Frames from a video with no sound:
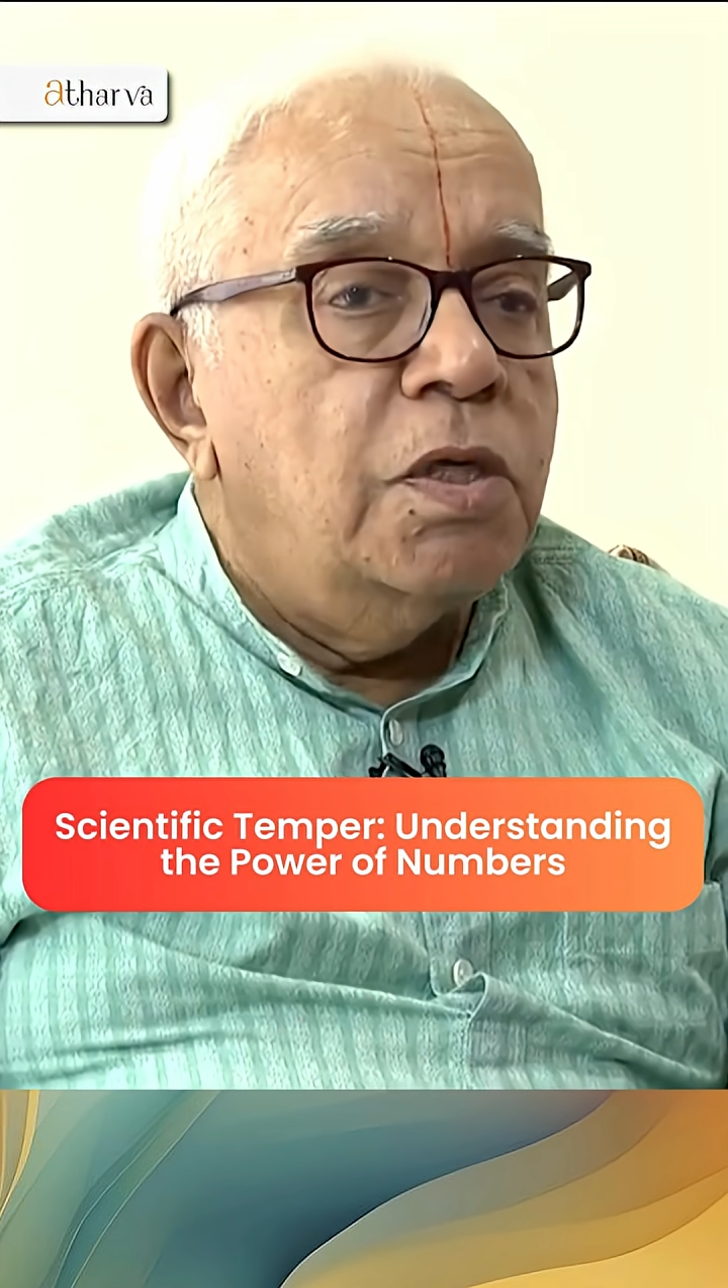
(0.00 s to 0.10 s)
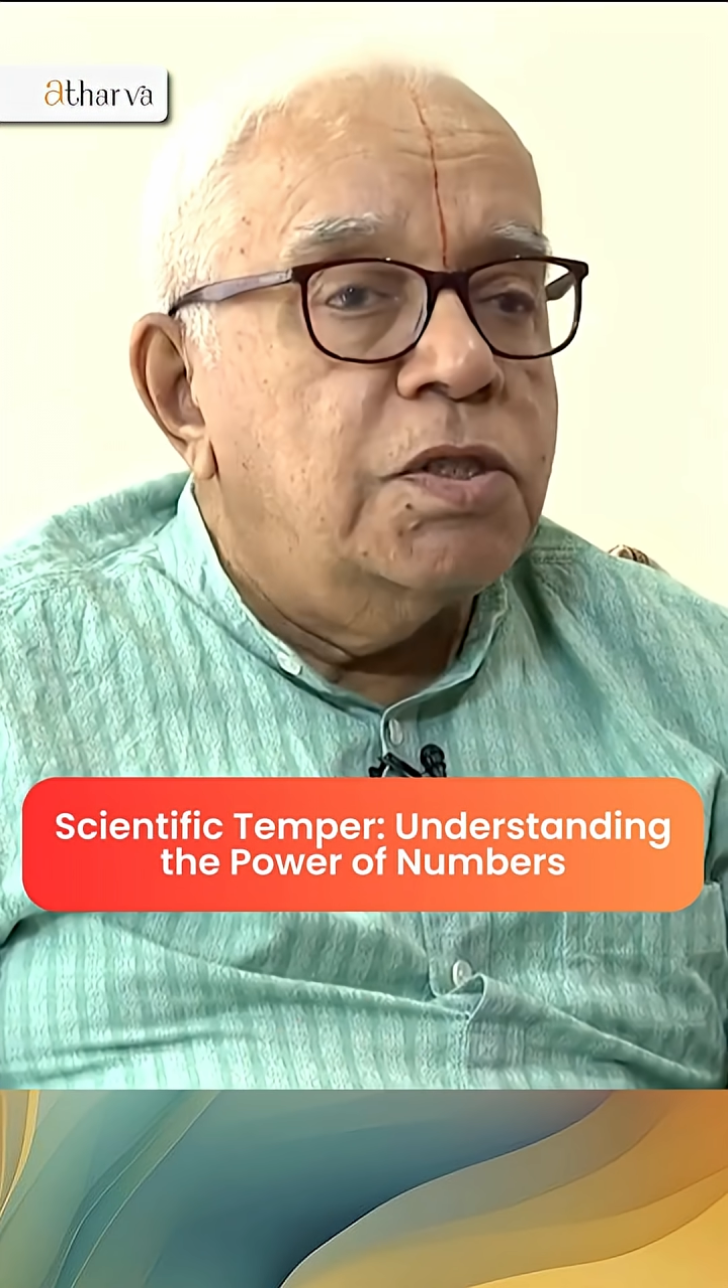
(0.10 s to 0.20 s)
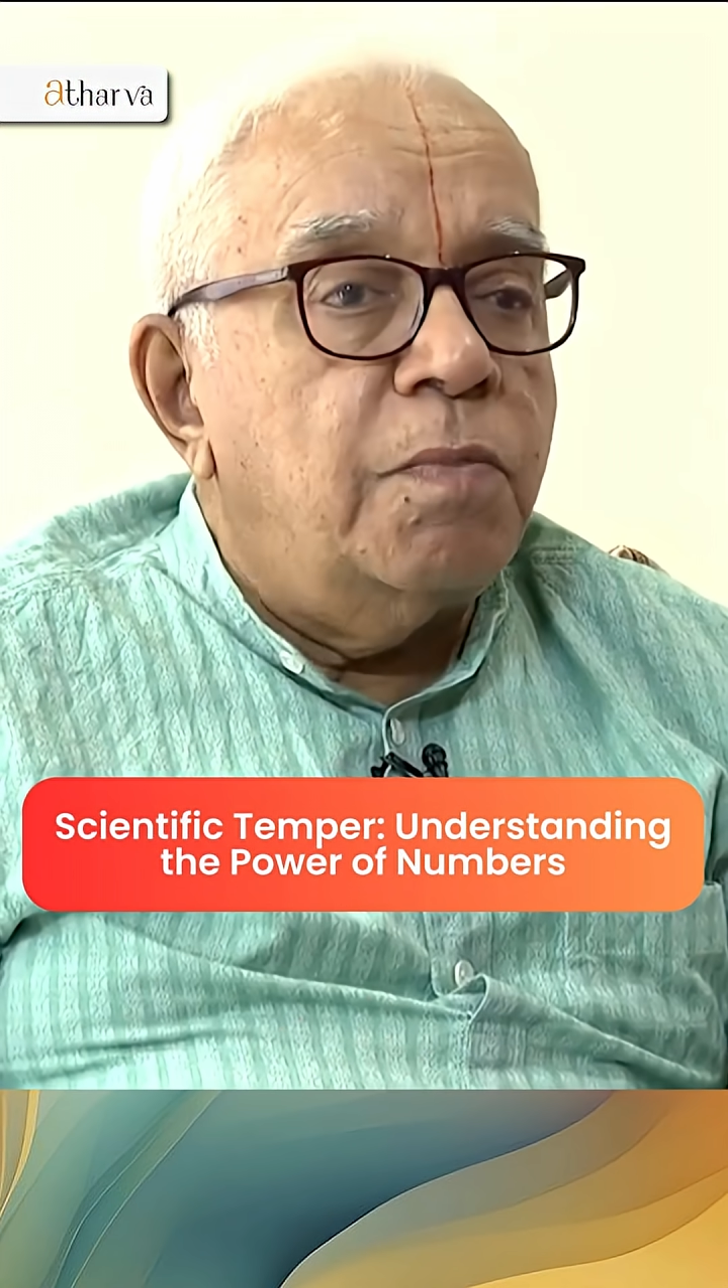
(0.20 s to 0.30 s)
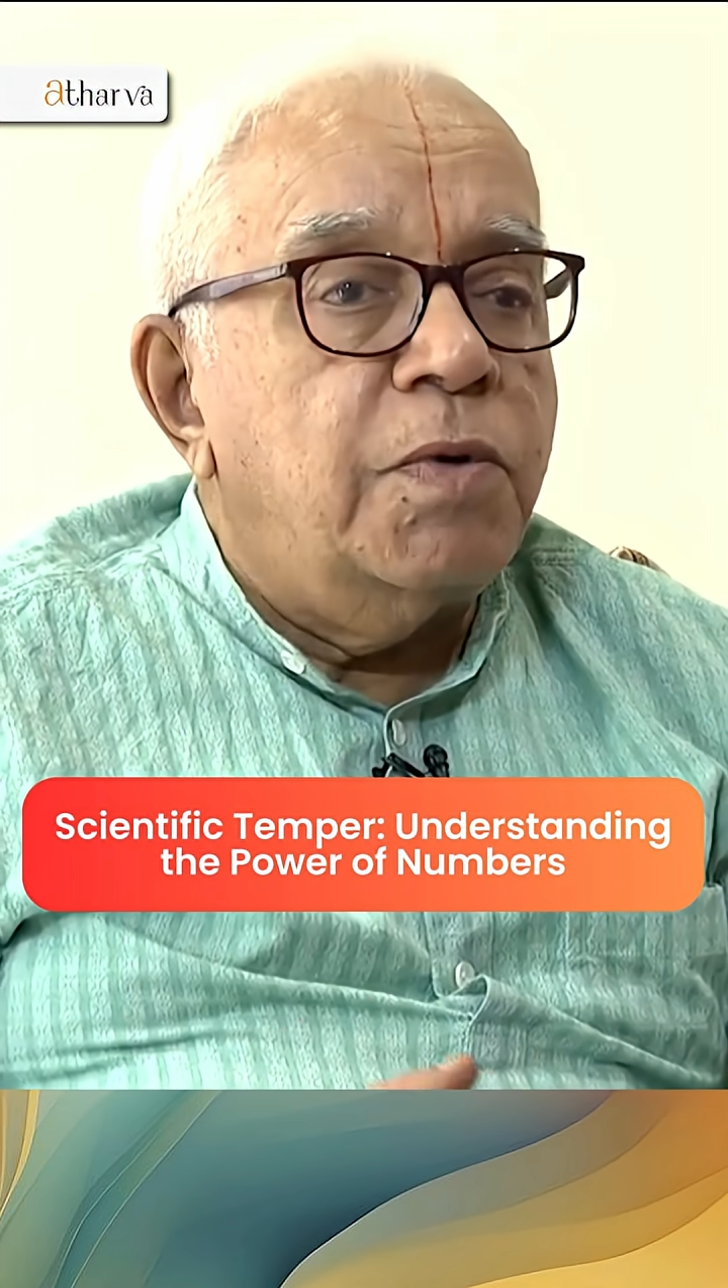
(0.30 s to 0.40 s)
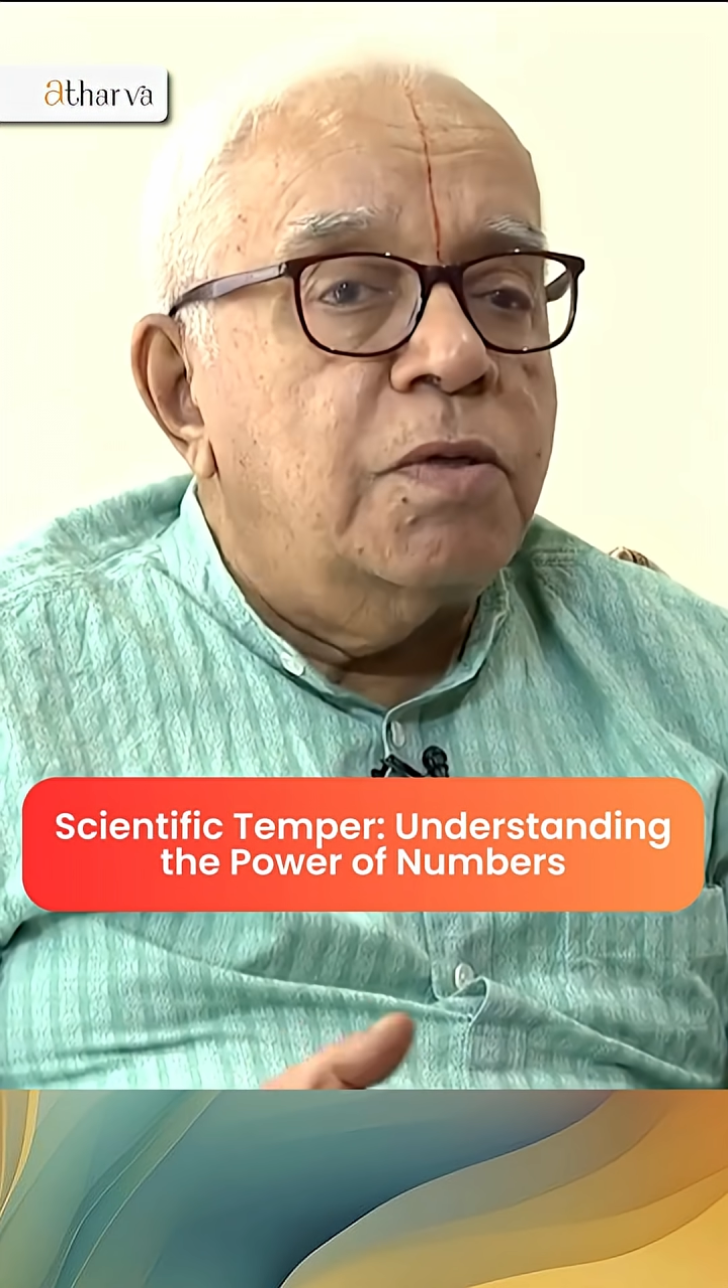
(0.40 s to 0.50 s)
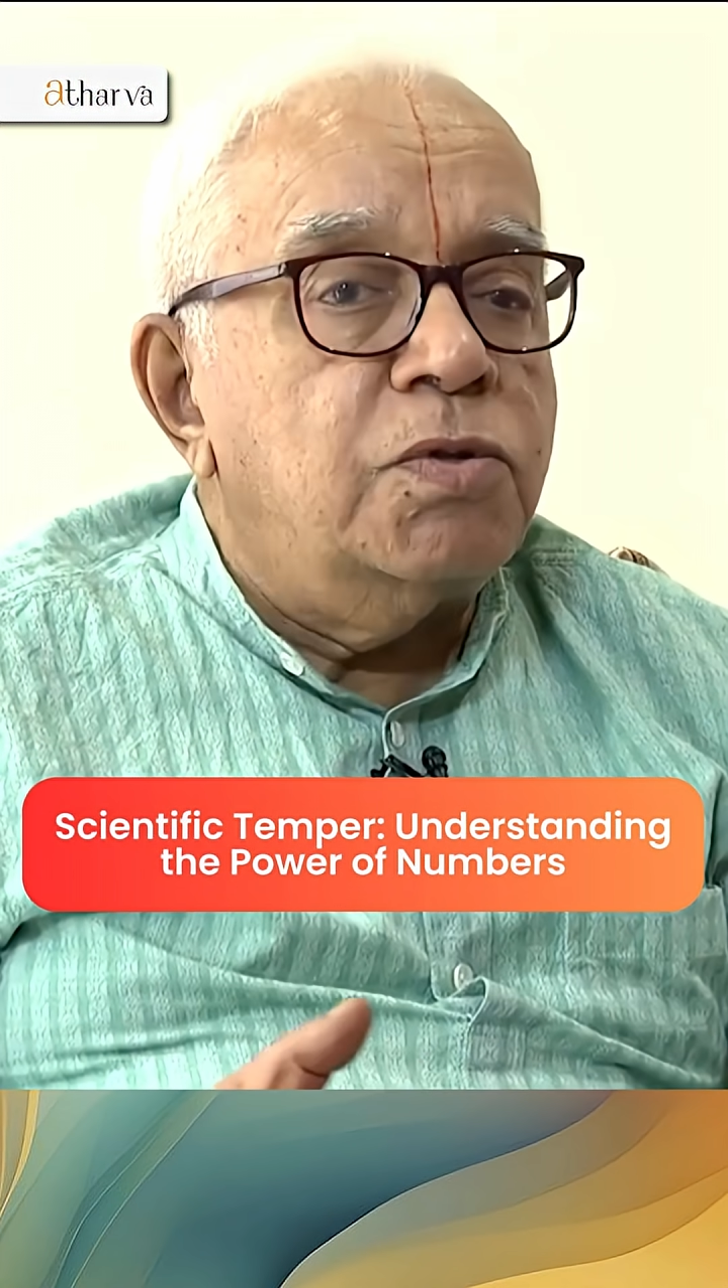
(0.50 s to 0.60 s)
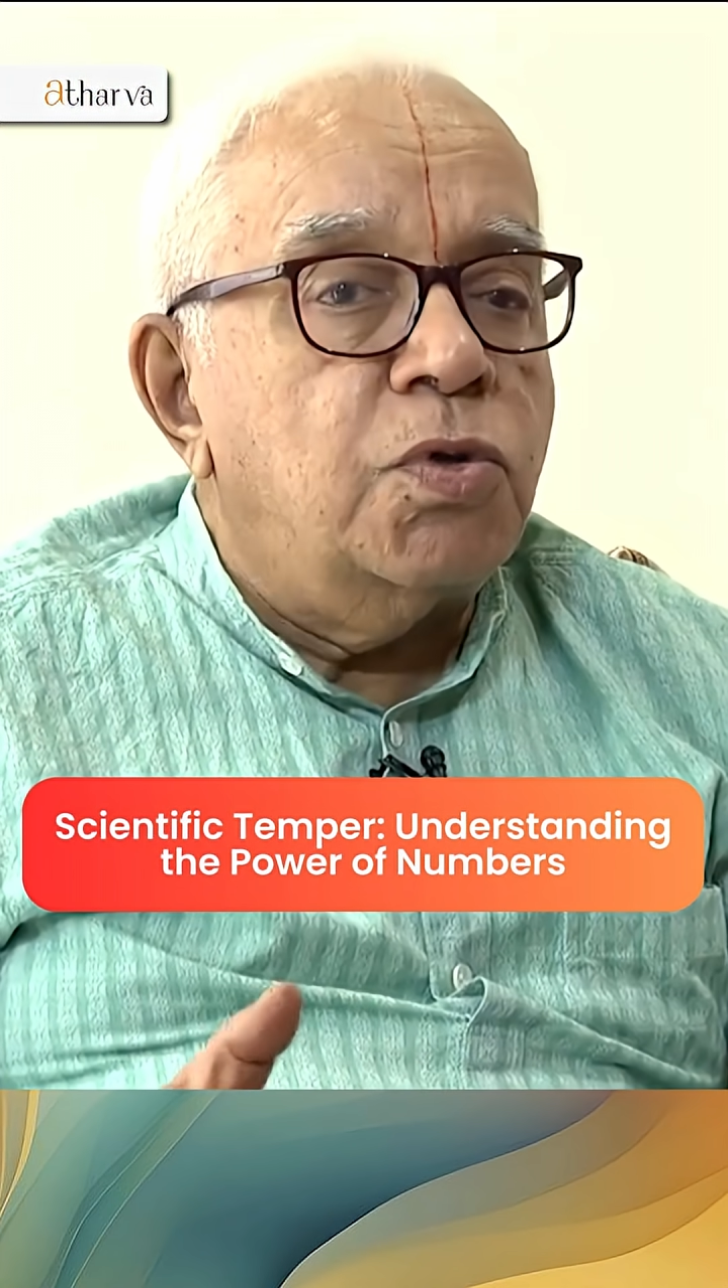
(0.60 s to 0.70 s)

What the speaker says: sometimes